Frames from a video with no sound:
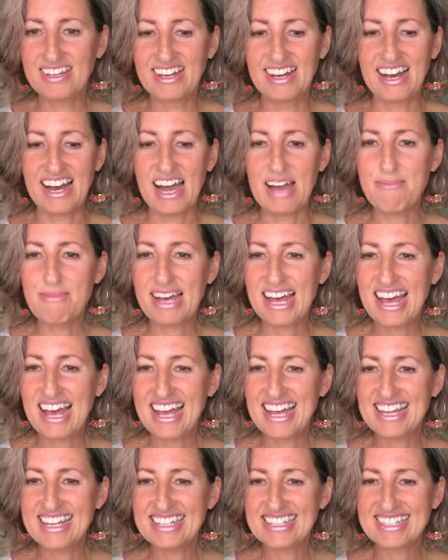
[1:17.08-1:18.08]
Hi
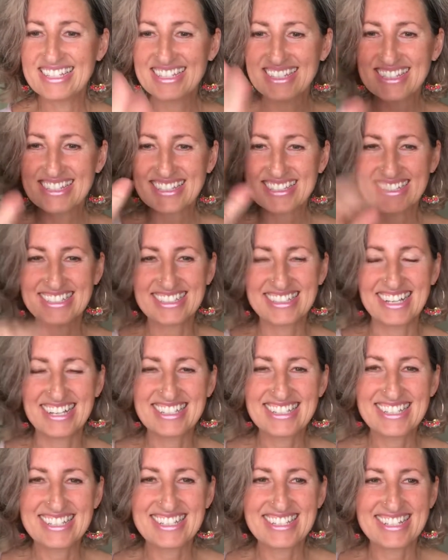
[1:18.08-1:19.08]
Maz,
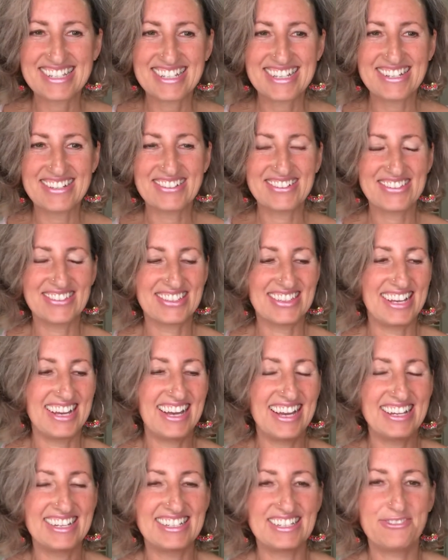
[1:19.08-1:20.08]
nice to see you on the
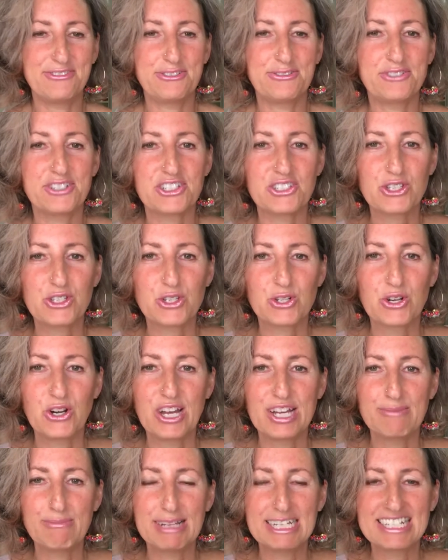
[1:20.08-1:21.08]
line, and if you've just
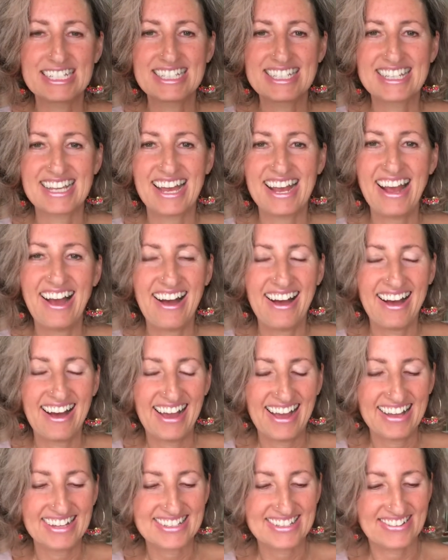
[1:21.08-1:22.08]
joined, please say
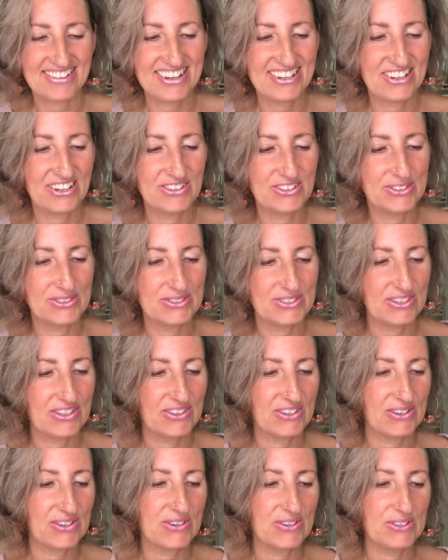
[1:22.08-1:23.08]
hi so I know who's on
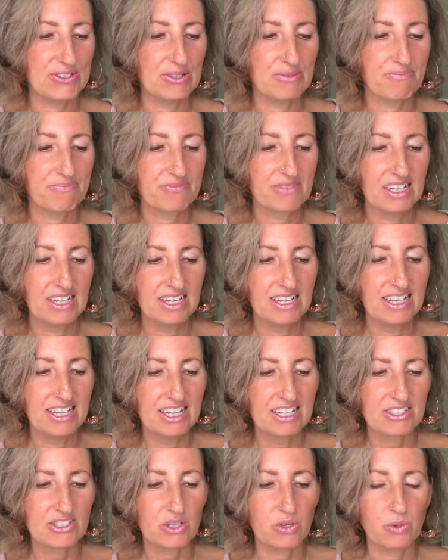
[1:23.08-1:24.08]
the call.
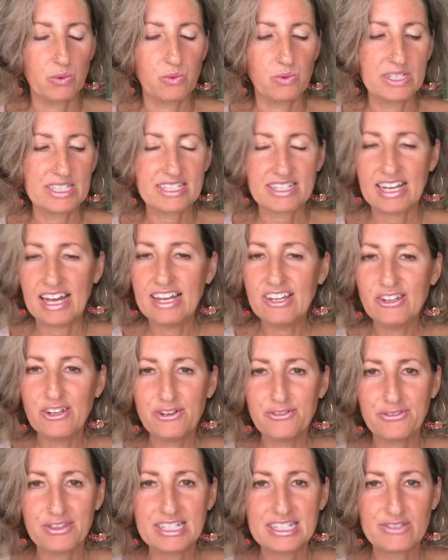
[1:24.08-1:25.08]
So we started
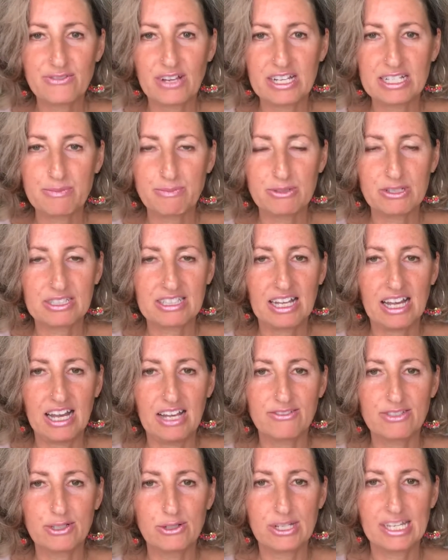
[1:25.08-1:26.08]
off these Facebook
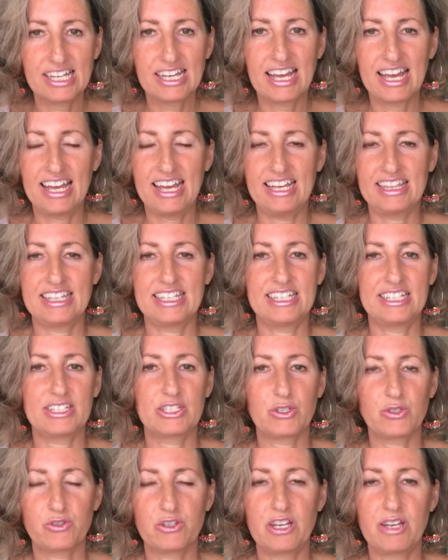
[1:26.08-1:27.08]
Lives looking at the
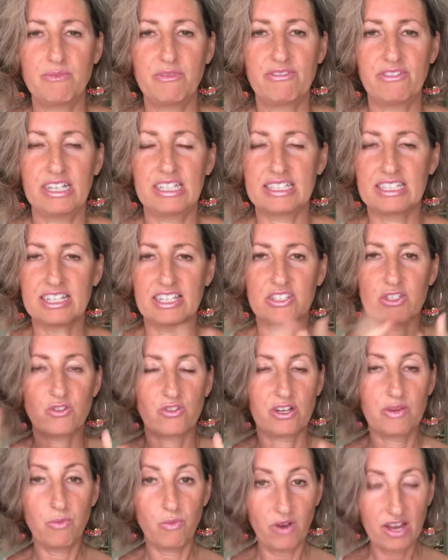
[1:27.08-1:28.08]
extreme events,
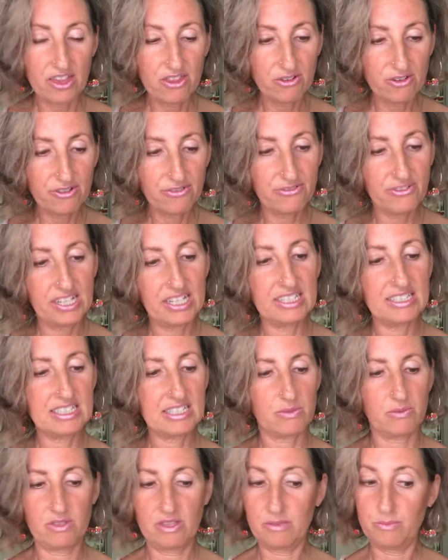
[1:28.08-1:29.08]
extreme weather
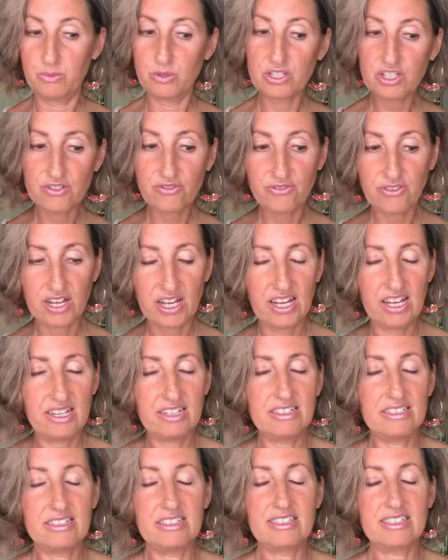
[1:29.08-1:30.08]
events with the
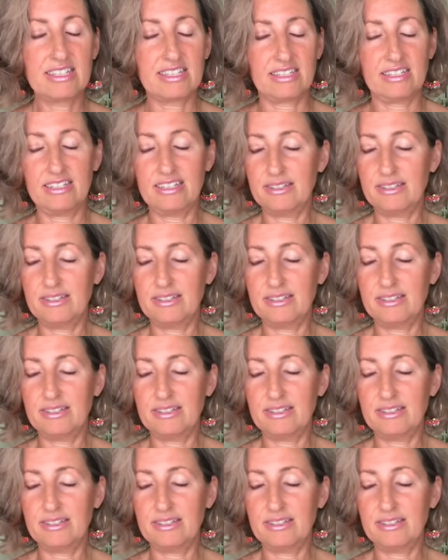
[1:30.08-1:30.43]
bushfires,